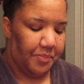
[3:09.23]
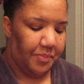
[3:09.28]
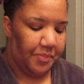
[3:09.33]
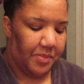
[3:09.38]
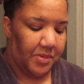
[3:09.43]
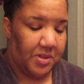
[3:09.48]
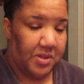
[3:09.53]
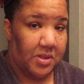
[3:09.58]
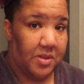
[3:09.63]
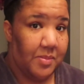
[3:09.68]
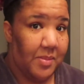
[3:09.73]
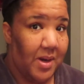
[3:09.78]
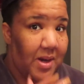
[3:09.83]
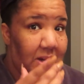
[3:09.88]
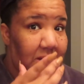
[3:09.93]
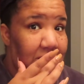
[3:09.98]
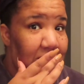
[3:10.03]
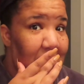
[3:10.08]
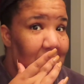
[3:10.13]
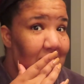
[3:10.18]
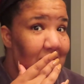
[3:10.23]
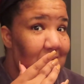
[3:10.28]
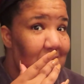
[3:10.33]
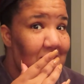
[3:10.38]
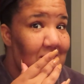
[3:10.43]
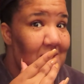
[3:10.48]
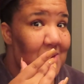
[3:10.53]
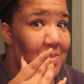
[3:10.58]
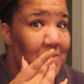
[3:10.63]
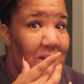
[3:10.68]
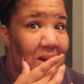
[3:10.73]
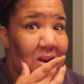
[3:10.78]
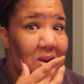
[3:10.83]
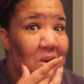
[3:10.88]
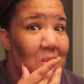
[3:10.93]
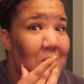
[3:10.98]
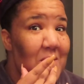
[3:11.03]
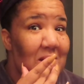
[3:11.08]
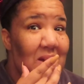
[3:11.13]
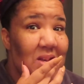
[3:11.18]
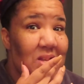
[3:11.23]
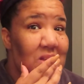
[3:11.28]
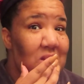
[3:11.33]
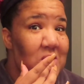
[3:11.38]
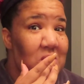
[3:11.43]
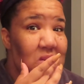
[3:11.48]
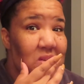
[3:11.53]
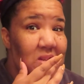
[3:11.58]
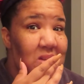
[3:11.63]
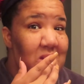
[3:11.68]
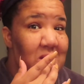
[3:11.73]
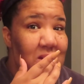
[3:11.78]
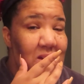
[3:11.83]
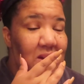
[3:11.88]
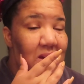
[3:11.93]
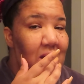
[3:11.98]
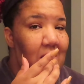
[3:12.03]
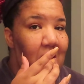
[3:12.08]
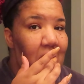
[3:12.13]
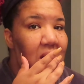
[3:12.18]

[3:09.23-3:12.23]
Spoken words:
This is my container, so it don't matter. Nobody else uses it.